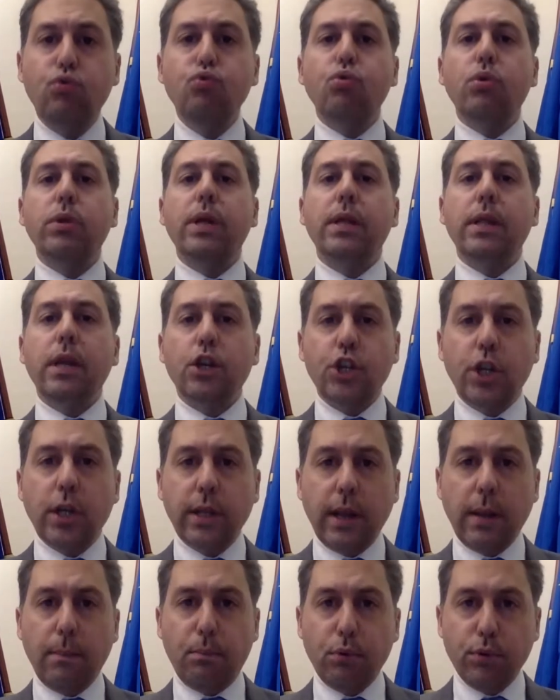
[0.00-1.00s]
which we've
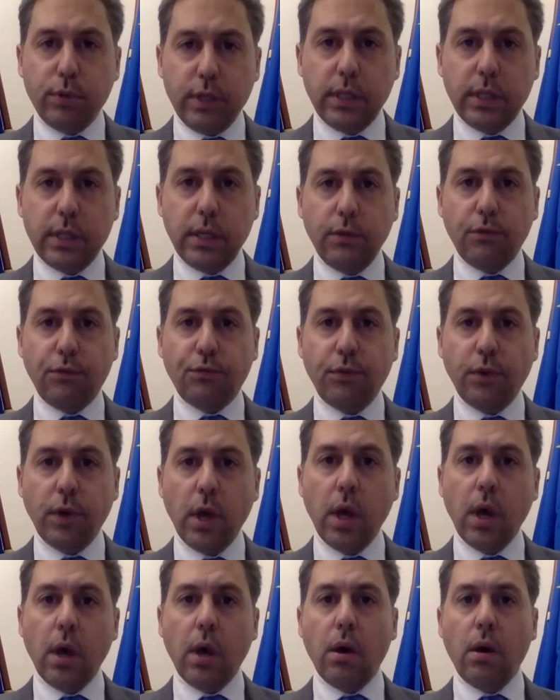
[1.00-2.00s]
been wanting
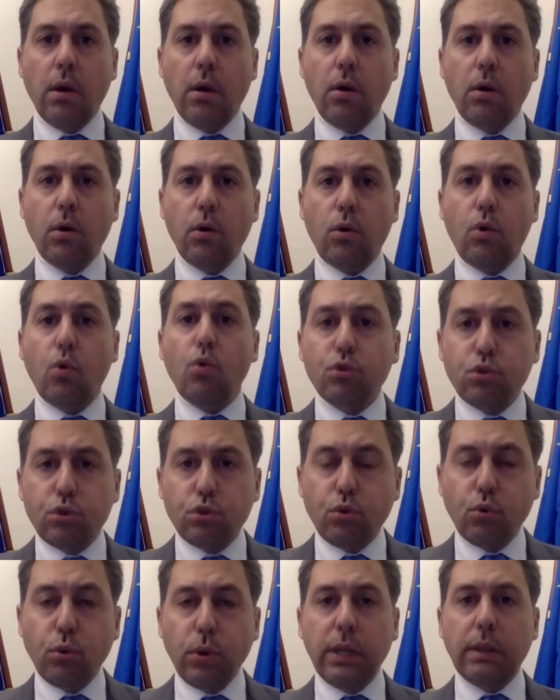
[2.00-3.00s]
so much
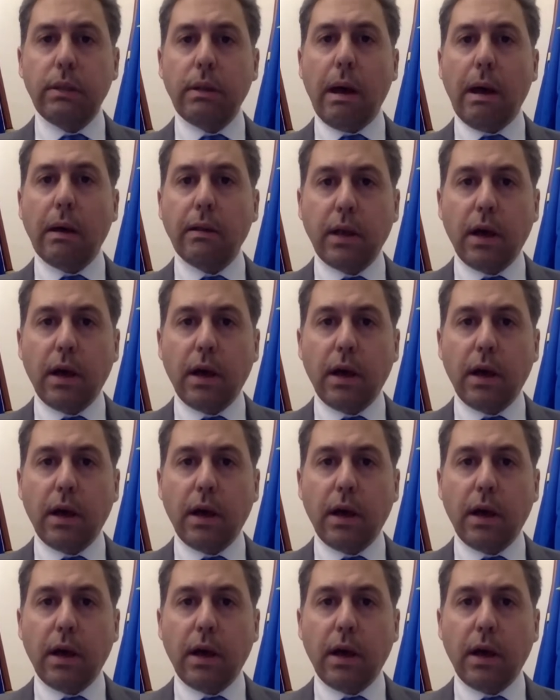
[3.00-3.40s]
and is